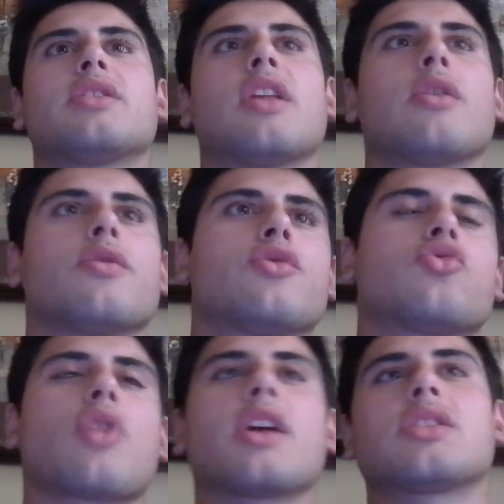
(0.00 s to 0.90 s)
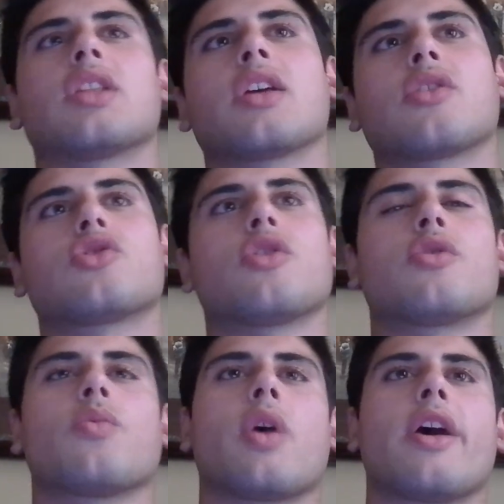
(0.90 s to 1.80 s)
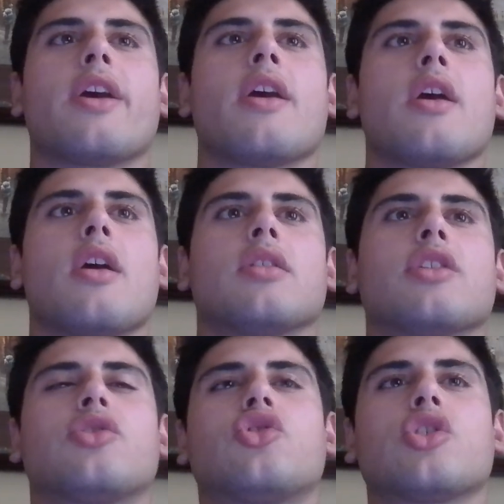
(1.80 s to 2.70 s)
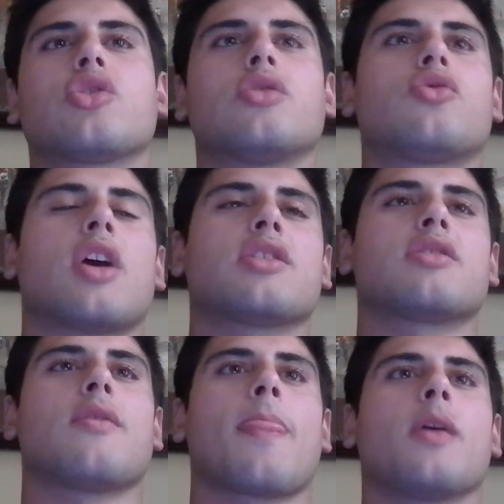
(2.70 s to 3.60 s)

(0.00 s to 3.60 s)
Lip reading: and they were dressed like a certain way, like just dressed.